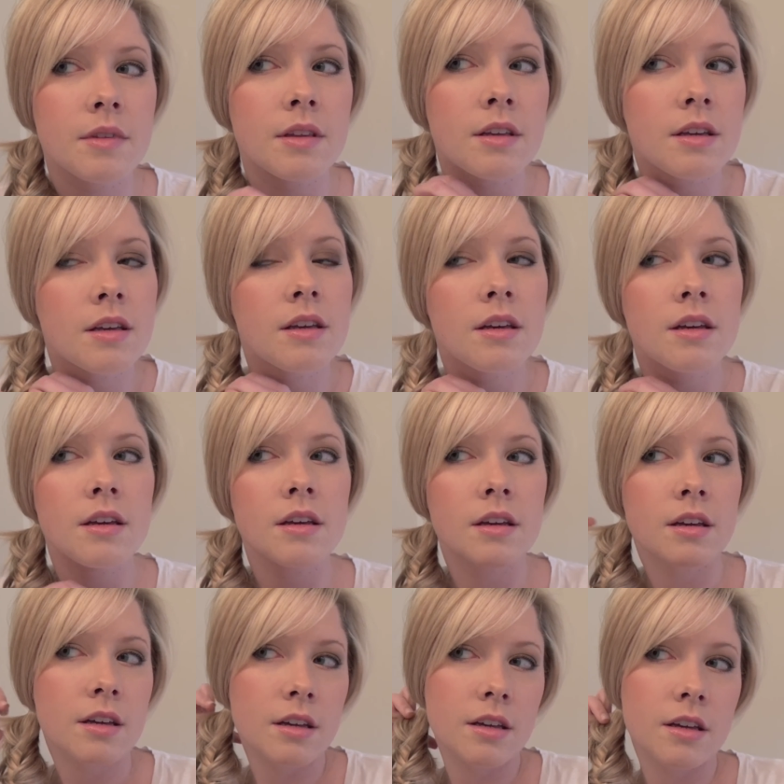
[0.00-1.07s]

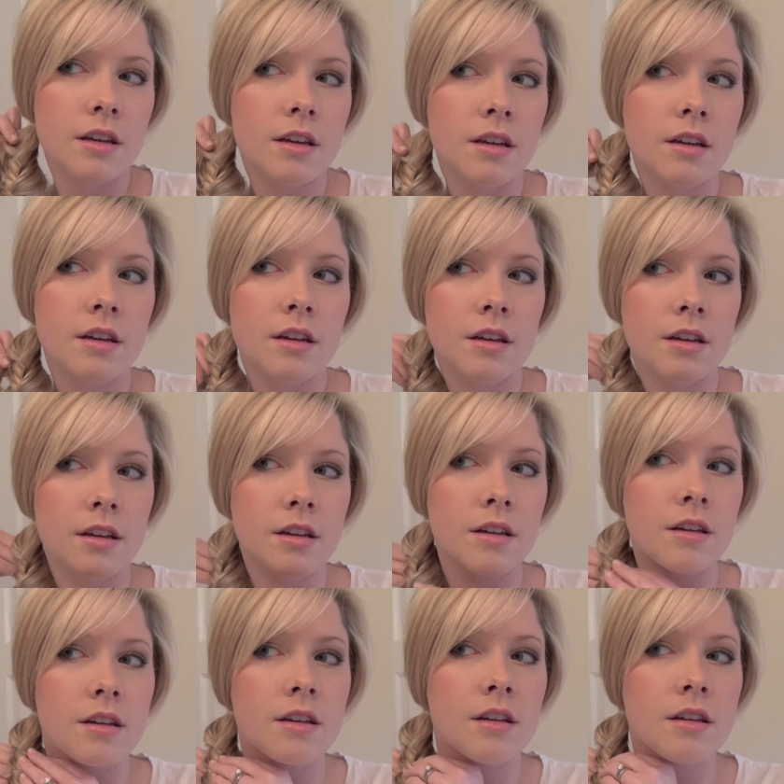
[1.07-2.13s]

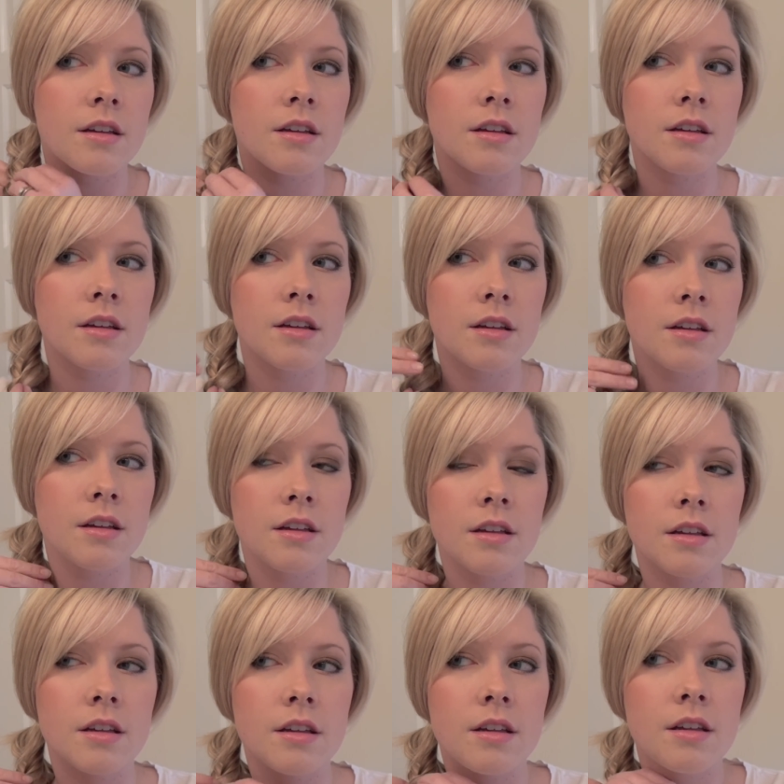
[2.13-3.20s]

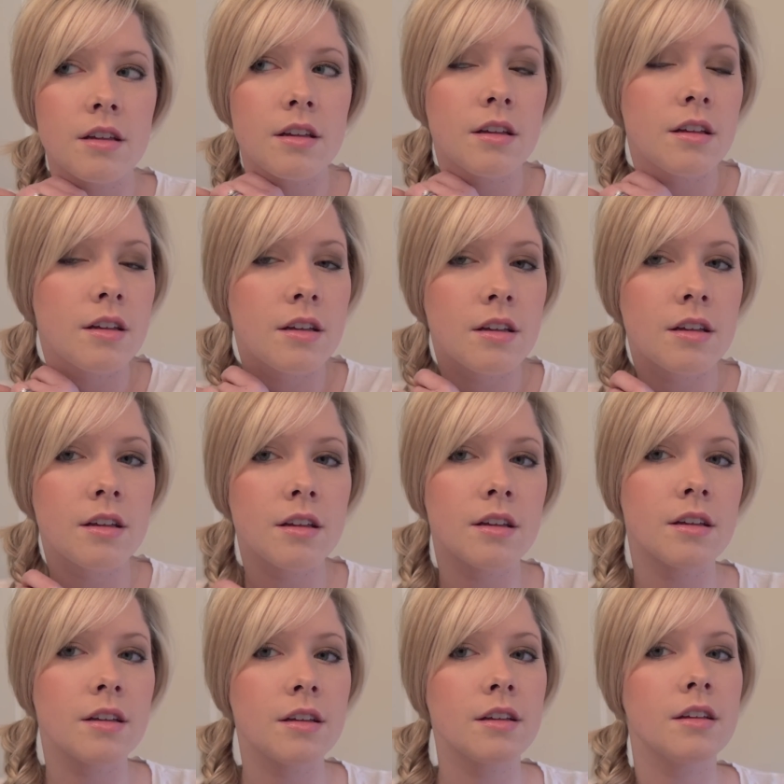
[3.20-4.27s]

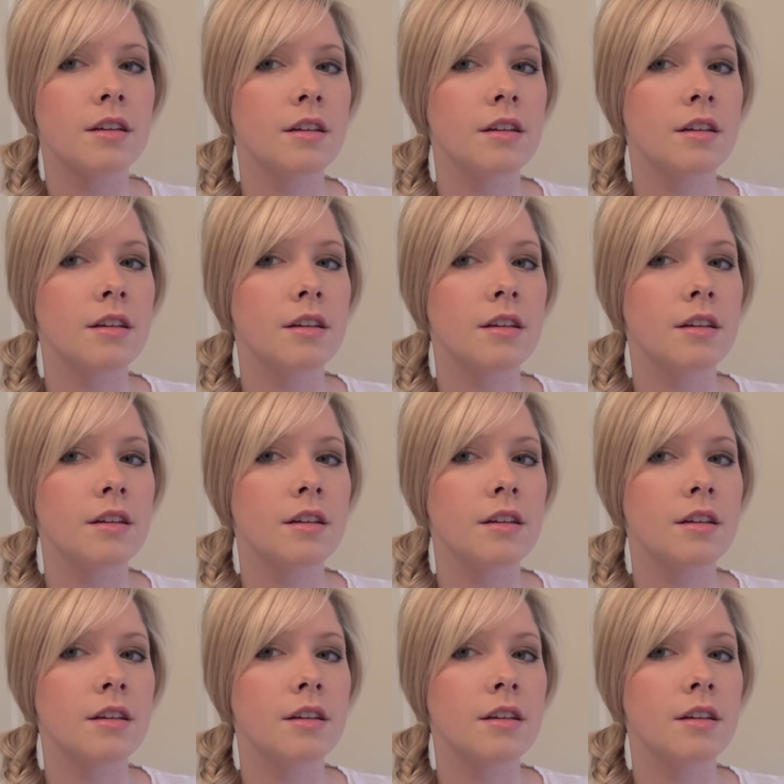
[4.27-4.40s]
Nobody speaks.